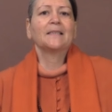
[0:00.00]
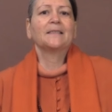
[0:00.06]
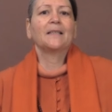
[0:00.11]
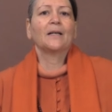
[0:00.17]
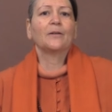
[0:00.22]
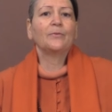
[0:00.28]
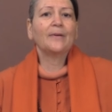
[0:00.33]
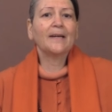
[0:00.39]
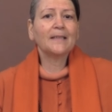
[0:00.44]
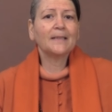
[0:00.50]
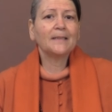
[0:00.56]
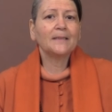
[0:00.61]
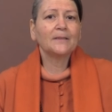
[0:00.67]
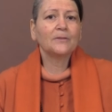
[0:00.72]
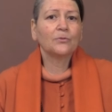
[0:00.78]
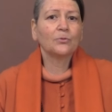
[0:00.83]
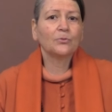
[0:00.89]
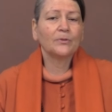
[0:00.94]

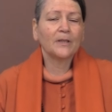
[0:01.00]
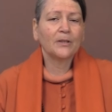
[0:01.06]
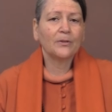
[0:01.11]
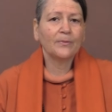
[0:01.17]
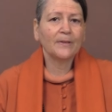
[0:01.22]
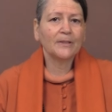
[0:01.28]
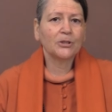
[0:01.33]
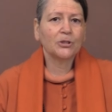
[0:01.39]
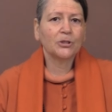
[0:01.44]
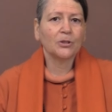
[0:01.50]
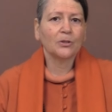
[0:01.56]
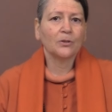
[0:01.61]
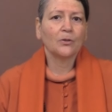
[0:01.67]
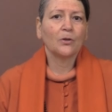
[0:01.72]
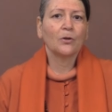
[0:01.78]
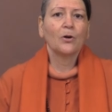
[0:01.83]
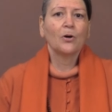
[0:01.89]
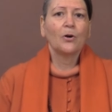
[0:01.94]
directly to the
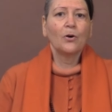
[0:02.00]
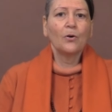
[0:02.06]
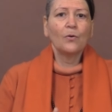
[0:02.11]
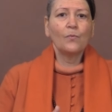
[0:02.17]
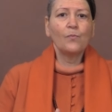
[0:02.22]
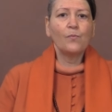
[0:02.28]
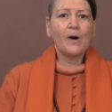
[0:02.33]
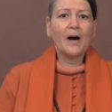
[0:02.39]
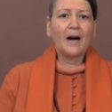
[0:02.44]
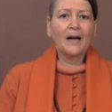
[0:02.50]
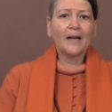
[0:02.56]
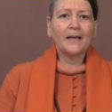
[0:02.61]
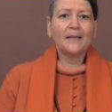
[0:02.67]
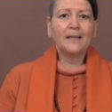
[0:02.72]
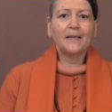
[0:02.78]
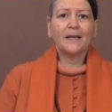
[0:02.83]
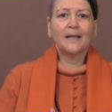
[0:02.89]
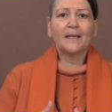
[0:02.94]
question
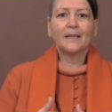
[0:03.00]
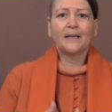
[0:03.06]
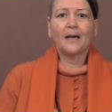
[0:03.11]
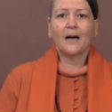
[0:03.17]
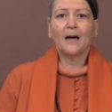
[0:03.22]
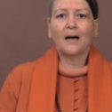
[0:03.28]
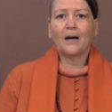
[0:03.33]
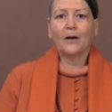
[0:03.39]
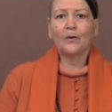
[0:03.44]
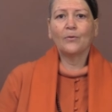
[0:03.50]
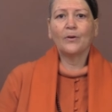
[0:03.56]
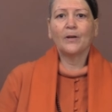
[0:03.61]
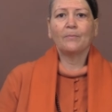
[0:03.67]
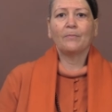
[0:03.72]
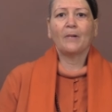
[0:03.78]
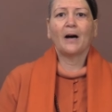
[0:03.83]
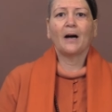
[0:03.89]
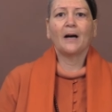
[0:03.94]
why and how
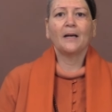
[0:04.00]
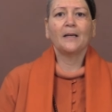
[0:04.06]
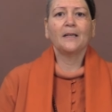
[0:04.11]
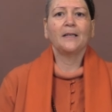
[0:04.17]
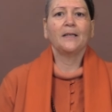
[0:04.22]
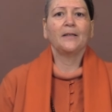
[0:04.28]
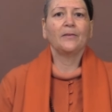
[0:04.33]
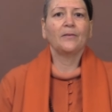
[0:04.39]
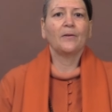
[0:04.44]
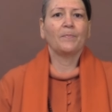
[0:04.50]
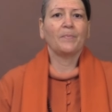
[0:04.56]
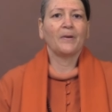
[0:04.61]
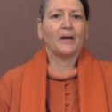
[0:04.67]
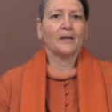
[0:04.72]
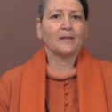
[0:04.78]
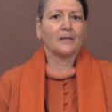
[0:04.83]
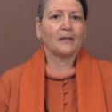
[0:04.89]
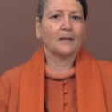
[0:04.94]
am I in the
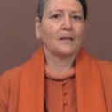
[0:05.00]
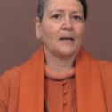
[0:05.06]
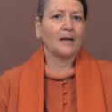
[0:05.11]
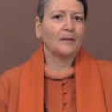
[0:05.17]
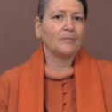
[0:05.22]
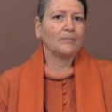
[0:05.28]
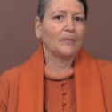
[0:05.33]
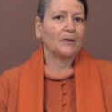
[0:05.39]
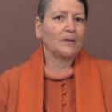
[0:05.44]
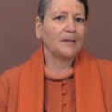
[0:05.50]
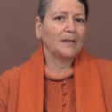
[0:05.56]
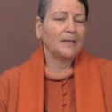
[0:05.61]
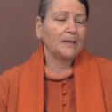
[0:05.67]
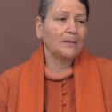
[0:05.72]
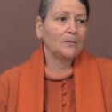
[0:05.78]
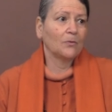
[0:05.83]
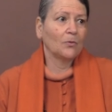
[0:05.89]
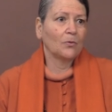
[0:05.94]
path that I'm
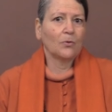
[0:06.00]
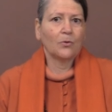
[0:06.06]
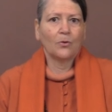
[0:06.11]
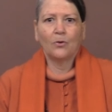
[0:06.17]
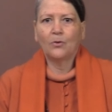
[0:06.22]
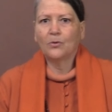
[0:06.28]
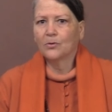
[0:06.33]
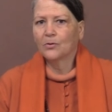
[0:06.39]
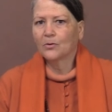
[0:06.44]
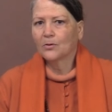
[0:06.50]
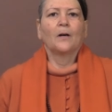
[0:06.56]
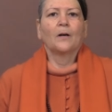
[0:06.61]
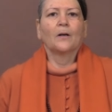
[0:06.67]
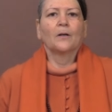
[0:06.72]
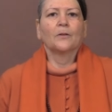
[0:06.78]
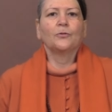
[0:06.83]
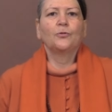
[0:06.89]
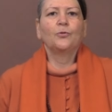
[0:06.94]
in or on?
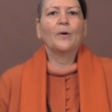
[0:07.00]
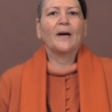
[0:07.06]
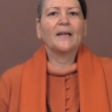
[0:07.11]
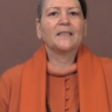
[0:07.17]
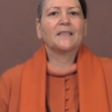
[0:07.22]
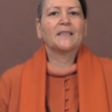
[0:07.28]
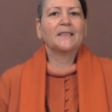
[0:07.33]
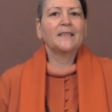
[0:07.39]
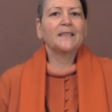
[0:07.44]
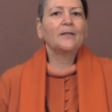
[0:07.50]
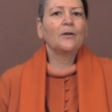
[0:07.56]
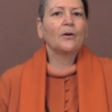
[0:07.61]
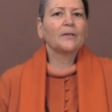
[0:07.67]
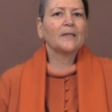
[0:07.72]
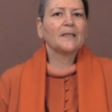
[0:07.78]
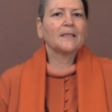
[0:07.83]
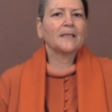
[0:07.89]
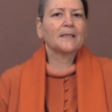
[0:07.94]
Do I see
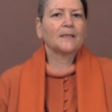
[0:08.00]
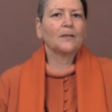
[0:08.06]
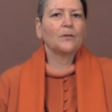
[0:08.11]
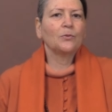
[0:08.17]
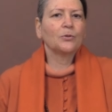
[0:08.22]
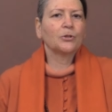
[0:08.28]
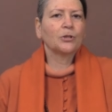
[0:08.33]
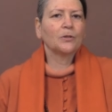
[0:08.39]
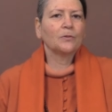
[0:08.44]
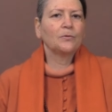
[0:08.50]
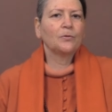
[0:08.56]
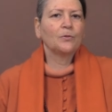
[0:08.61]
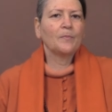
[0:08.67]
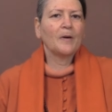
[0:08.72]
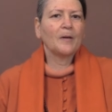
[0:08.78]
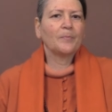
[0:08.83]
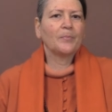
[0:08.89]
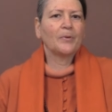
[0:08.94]
God as a solution
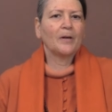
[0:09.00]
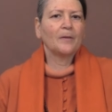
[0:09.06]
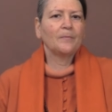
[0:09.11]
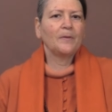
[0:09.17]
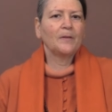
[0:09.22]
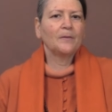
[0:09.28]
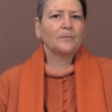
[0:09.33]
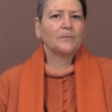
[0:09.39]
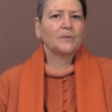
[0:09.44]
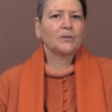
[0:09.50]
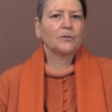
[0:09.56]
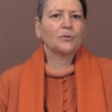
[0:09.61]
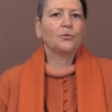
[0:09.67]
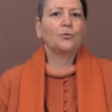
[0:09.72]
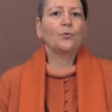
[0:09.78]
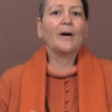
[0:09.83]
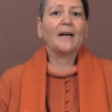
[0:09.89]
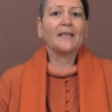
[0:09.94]
to my problems?
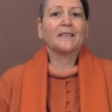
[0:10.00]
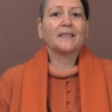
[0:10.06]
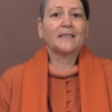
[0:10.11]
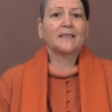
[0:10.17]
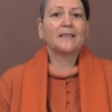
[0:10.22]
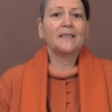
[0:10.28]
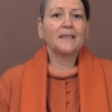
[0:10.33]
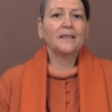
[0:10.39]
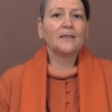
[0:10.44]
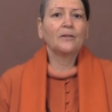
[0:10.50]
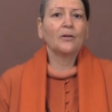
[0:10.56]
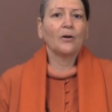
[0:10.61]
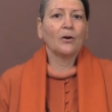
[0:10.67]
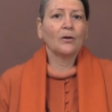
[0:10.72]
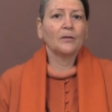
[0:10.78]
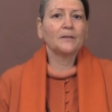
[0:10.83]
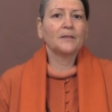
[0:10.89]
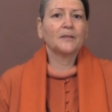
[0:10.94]
Do I see
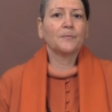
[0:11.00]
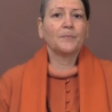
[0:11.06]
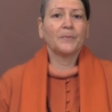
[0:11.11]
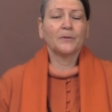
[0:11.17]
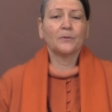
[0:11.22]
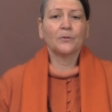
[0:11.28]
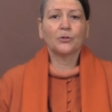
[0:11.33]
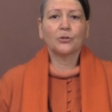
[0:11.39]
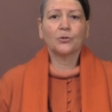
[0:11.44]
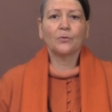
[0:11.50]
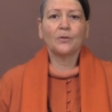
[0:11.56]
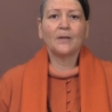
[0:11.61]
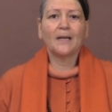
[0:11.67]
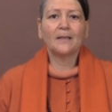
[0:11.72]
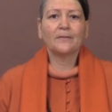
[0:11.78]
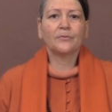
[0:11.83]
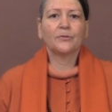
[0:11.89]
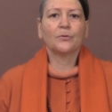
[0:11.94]
God's spiritual
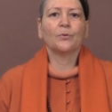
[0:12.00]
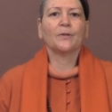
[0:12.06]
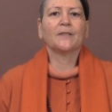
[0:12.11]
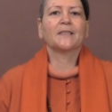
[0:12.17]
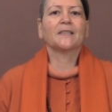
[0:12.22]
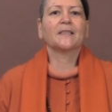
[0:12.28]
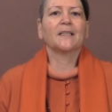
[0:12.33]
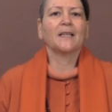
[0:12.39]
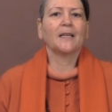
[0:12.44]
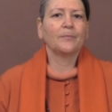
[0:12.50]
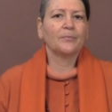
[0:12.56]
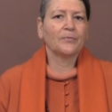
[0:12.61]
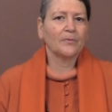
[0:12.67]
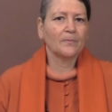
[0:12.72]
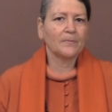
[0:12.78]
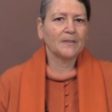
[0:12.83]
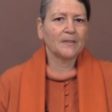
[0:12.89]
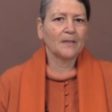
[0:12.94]
life to escape
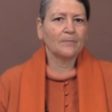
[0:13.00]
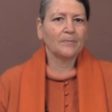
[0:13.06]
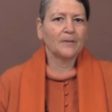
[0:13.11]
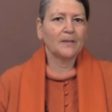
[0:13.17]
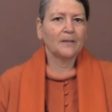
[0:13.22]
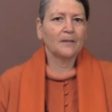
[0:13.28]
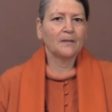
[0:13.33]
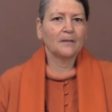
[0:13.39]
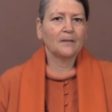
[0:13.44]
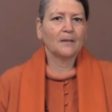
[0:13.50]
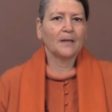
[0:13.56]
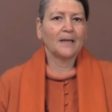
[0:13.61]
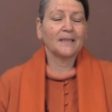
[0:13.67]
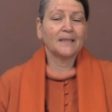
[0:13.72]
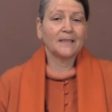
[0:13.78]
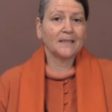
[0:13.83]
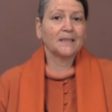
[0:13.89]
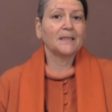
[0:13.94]
from something
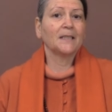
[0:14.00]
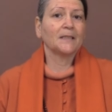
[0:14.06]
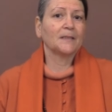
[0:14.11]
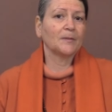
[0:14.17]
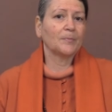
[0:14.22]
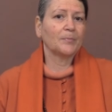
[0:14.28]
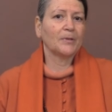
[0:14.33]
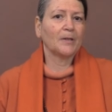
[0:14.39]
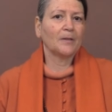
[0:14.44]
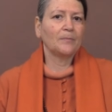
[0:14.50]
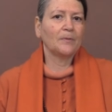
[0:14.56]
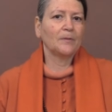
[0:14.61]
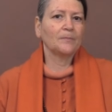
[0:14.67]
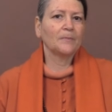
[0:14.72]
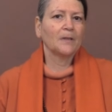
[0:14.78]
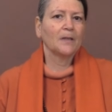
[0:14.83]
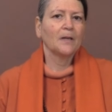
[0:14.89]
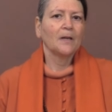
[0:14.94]
I see as a
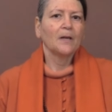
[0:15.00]
problem?